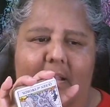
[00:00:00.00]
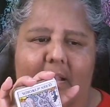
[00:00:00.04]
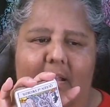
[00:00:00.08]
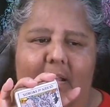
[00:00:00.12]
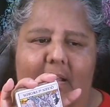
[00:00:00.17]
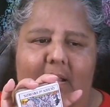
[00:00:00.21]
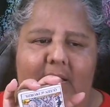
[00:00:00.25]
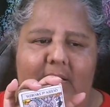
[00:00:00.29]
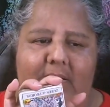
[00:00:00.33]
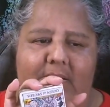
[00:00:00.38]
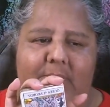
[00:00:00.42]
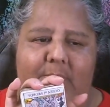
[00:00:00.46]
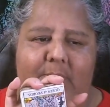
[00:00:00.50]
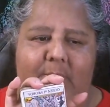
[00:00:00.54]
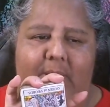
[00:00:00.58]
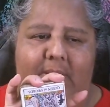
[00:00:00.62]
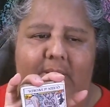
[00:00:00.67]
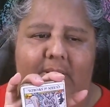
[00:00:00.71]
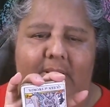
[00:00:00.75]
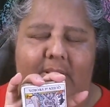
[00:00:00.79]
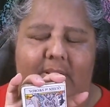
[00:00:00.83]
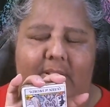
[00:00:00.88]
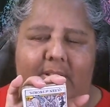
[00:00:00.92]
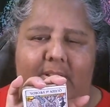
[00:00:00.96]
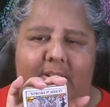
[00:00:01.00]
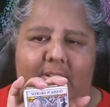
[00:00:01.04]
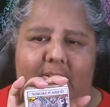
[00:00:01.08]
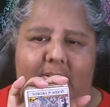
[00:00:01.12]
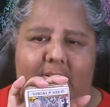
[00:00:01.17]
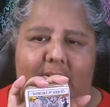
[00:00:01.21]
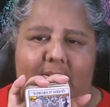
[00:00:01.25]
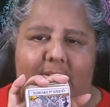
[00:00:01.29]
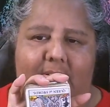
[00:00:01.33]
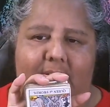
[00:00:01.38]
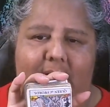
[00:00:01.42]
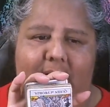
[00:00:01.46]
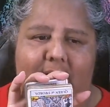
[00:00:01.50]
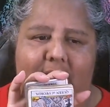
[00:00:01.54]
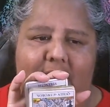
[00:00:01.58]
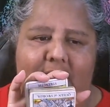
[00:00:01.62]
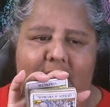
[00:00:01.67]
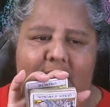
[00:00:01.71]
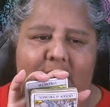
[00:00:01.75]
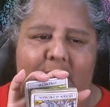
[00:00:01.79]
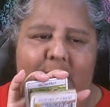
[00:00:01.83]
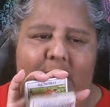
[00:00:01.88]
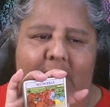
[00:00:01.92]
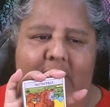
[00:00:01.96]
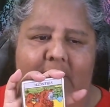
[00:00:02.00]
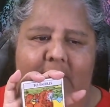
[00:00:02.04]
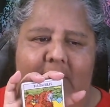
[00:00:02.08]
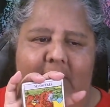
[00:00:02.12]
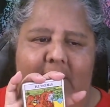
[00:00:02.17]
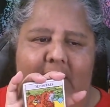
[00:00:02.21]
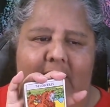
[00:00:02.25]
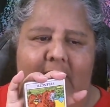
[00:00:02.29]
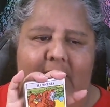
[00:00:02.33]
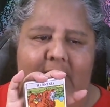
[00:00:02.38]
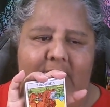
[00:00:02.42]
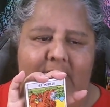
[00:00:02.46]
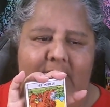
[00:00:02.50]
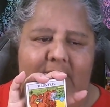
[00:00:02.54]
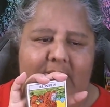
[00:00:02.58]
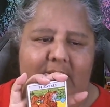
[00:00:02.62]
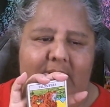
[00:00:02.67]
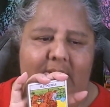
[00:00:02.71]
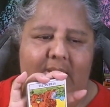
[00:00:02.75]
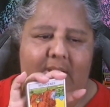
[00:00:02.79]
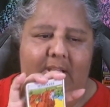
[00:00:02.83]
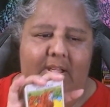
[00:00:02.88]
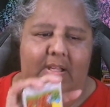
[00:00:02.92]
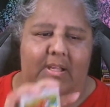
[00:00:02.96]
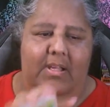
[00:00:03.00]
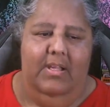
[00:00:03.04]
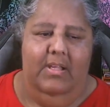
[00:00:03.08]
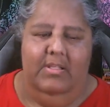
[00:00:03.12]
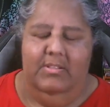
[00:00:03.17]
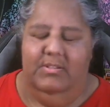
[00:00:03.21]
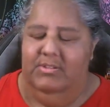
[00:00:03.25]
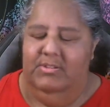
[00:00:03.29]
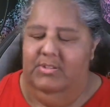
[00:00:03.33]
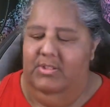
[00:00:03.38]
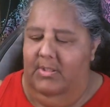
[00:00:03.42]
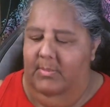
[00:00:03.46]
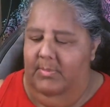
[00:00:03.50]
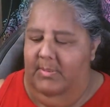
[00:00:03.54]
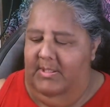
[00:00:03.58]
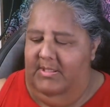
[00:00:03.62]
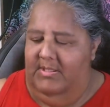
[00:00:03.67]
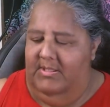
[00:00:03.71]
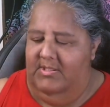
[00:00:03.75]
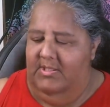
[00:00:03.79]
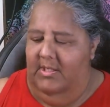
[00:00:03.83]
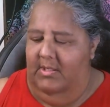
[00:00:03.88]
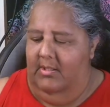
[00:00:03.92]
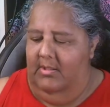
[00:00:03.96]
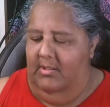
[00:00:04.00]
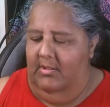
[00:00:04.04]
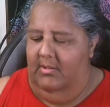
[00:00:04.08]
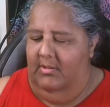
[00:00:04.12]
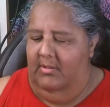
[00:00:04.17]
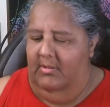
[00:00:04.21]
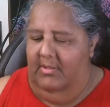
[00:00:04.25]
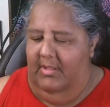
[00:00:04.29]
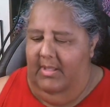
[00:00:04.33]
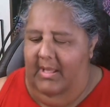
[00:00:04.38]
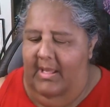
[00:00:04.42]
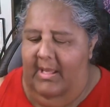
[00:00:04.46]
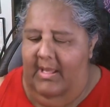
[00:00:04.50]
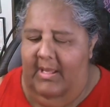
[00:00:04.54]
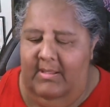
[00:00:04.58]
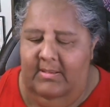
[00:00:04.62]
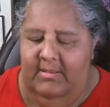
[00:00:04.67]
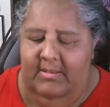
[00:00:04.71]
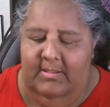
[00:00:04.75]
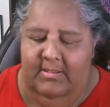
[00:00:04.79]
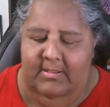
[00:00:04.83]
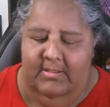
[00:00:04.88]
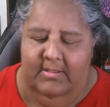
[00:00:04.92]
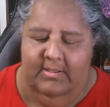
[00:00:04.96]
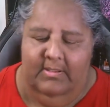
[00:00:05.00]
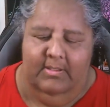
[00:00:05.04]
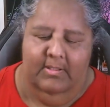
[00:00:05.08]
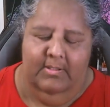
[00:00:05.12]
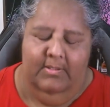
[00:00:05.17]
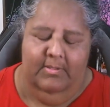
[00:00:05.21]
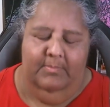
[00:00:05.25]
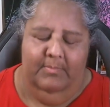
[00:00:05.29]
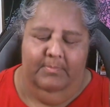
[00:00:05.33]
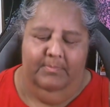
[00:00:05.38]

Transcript: As well, there you go. As well as, so the B Tarot and the